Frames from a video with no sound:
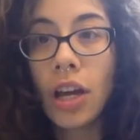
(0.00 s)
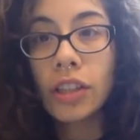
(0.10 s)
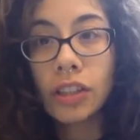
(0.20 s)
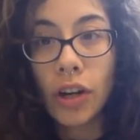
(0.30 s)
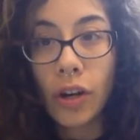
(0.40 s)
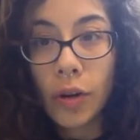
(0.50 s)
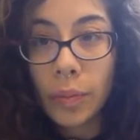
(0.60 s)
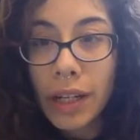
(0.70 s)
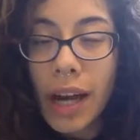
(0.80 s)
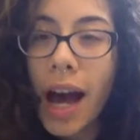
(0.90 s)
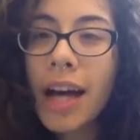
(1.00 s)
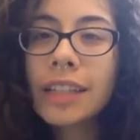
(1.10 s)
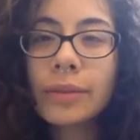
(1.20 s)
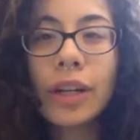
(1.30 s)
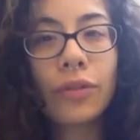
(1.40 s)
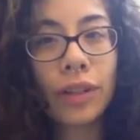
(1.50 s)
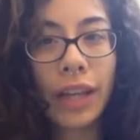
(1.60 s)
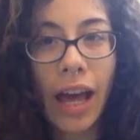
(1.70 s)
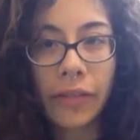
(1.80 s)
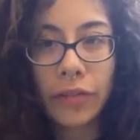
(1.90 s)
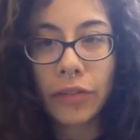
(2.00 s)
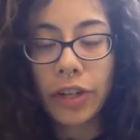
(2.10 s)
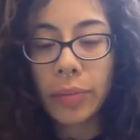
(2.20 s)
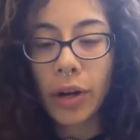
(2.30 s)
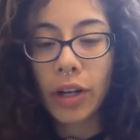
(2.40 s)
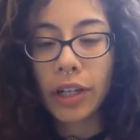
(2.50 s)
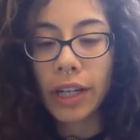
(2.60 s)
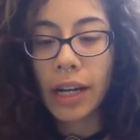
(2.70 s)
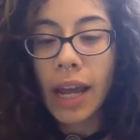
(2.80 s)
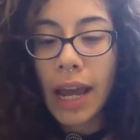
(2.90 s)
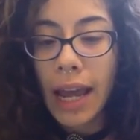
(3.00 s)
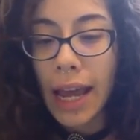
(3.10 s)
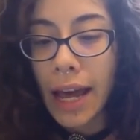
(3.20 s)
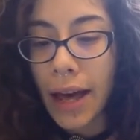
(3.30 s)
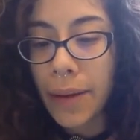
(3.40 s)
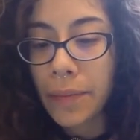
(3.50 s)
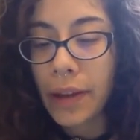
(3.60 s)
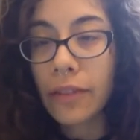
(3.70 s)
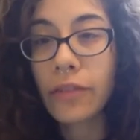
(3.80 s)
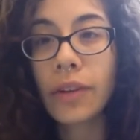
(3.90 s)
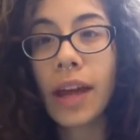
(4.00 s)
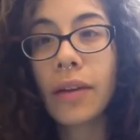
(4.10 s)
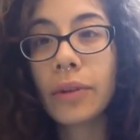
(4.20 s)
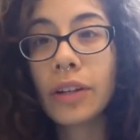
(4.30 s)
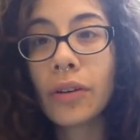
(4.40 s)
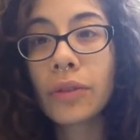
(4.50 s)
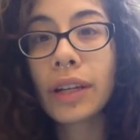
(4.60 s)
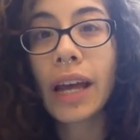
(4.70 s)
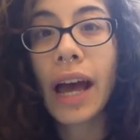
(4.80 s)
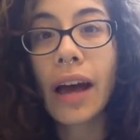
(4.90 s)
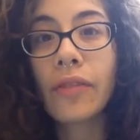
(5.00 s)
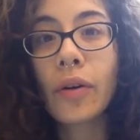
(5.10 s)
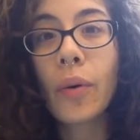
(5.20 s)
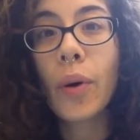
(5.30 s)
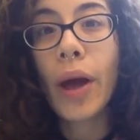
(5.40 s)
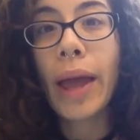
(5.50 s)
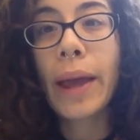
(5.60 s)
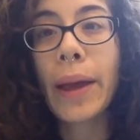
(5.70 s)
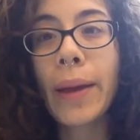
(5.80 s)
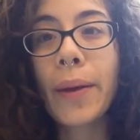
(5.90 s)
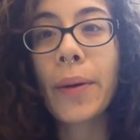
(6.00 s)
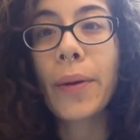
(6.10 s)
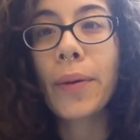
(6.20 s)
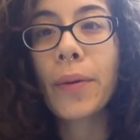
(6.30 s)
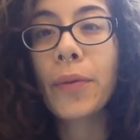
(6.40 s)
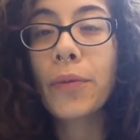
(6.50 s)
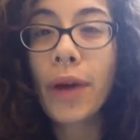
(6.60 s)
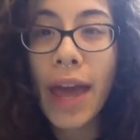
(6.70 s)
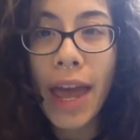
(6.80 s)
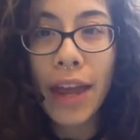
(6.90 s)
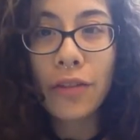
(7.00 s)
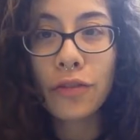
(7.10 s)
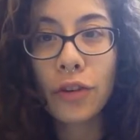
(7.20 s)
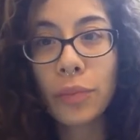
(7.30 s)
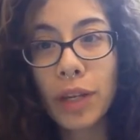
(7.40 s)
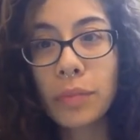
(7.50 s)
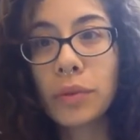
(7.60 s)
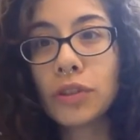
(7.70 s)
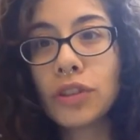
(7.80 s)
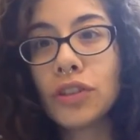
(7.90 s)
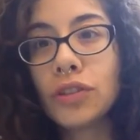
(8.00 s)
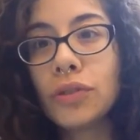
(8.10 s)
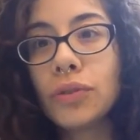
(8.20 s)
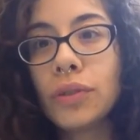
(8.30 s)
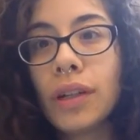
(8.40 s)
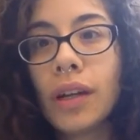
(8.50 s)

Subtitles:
So because we don't really have a free market and we don't really have a way for people to